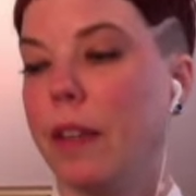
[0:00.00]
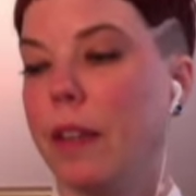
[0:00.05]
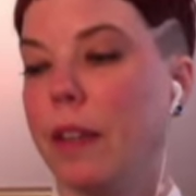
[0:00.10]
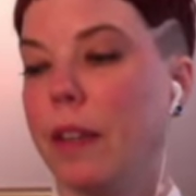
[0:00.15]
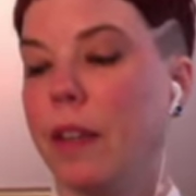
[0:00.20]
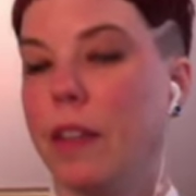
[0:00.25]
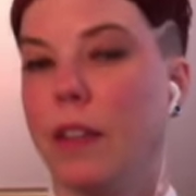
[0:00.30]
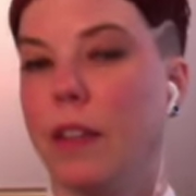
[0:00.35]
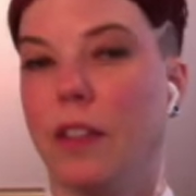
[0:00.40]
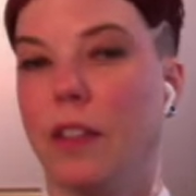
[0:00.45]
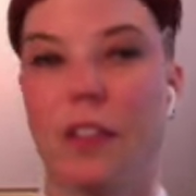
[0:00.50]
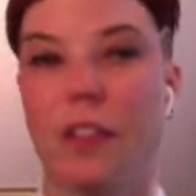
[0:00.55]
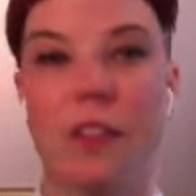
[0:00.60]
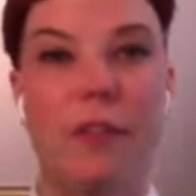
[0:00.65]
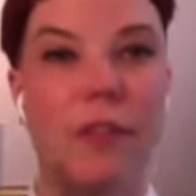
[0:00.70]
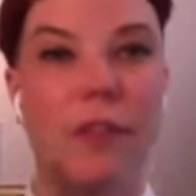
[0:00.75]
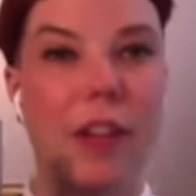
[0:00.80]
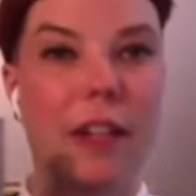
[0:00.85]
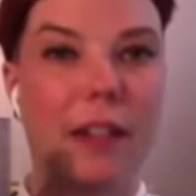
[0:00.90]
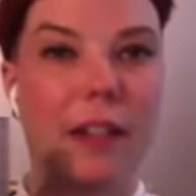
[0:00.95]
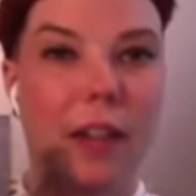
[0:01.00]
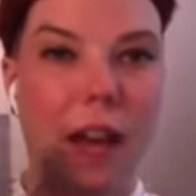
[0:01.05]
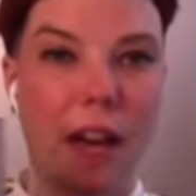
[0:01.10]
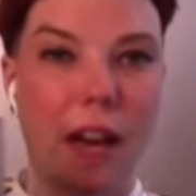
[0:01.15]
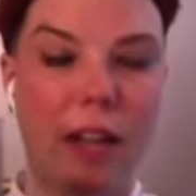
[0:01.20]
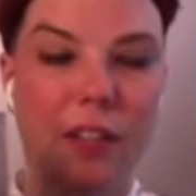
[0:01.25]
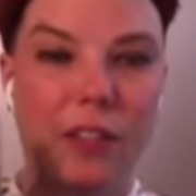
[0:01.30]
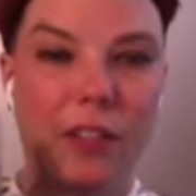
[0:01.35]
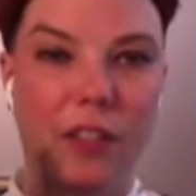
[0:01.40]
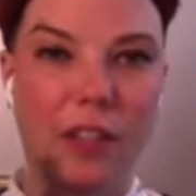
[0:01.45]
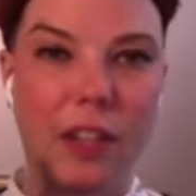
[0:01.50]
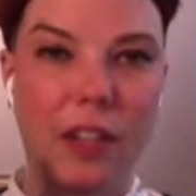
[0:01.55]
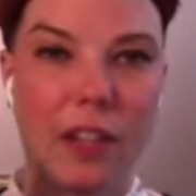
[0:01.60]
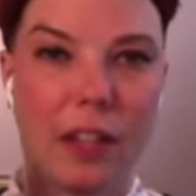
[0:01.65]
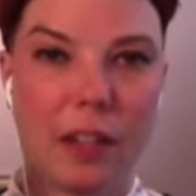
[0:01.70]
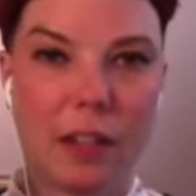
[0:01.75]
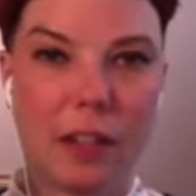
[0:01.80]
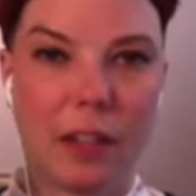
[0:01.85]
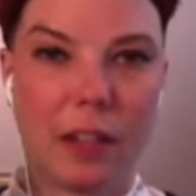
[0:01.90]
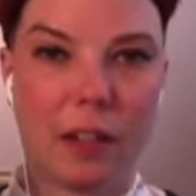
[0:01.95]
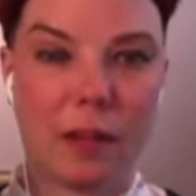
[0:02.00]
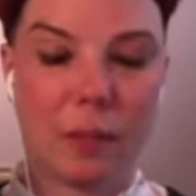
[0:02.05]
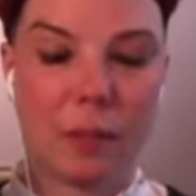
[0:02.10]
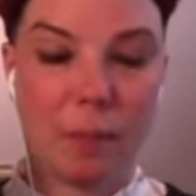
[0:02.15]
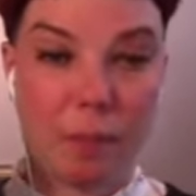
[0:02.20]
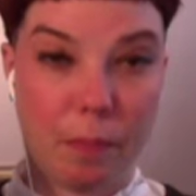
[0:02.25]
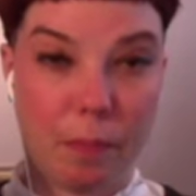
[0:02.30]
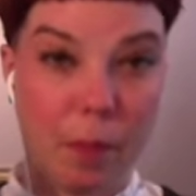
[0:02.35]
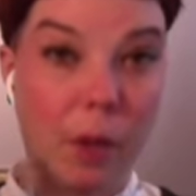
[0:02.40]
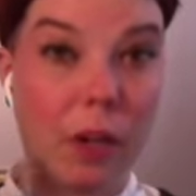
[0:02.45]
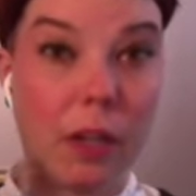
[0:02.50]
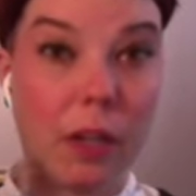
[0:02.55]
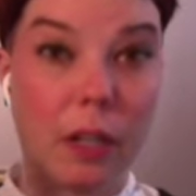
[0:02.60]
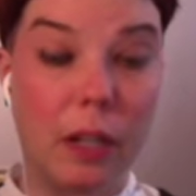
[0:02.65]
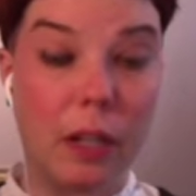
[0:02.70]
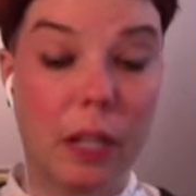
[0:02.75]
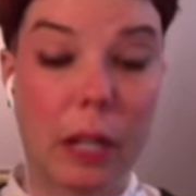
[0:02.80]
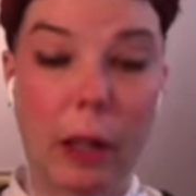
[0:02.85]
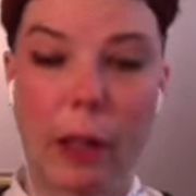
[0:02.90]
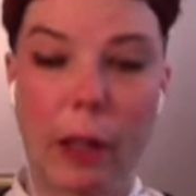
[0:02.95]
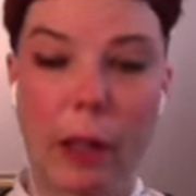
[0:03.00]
This is a fantastic book,